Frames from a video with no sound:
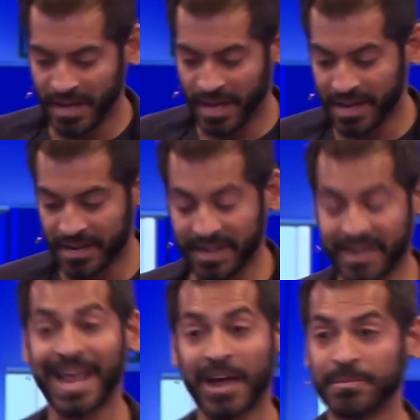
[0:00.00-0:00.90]
and
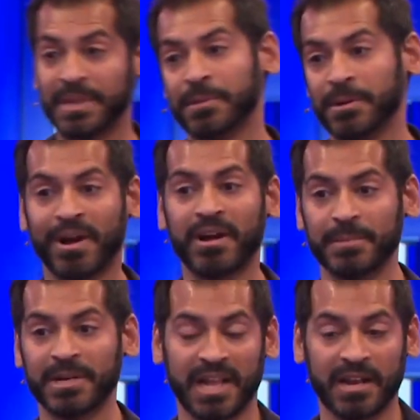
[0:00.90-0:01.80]
allowed me to be proud
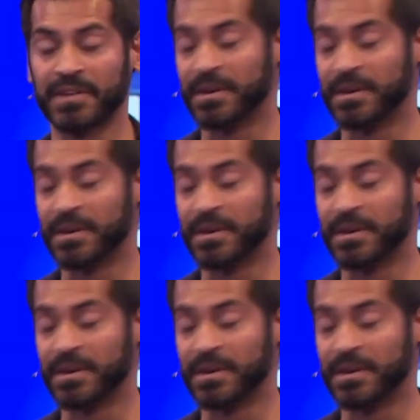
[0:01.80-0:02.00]
of myself